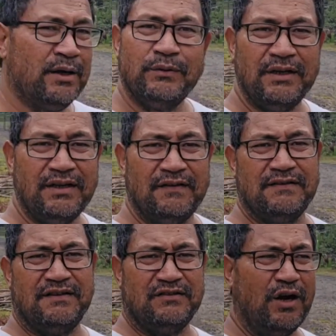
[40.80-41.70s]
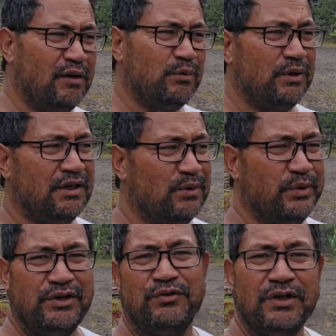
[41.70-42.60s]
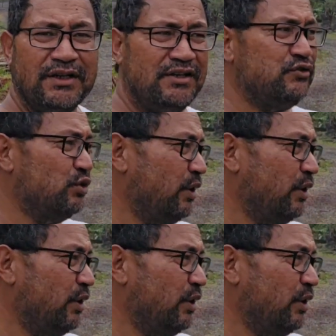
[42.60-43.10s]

don't think it's hard work when you really